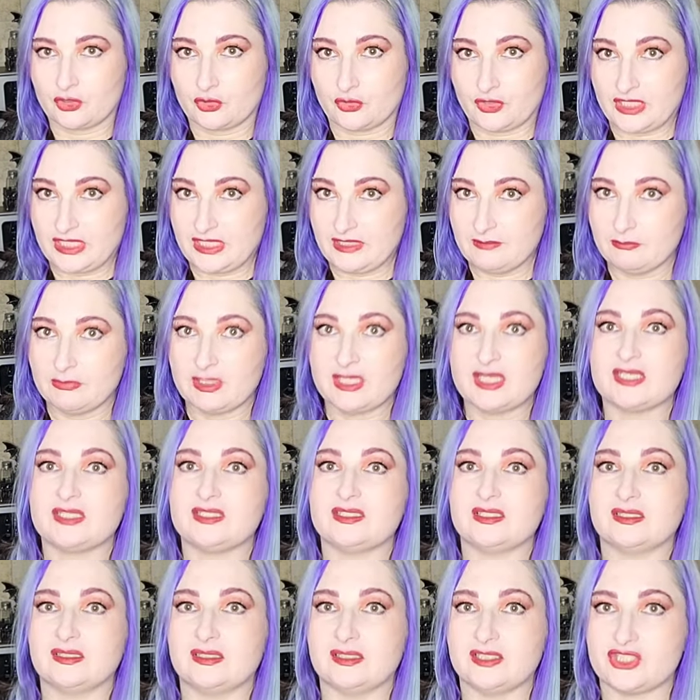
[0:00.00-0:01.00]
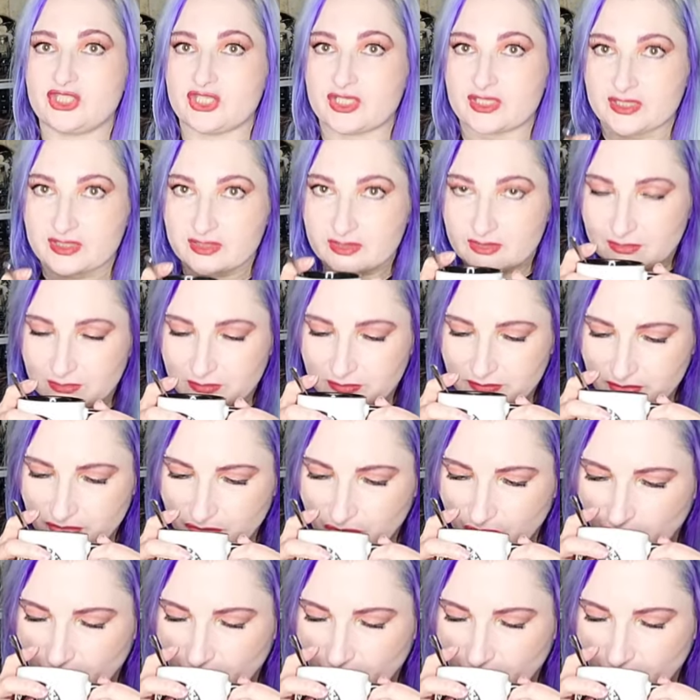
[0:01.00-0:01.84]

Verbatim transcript: cream, delicious.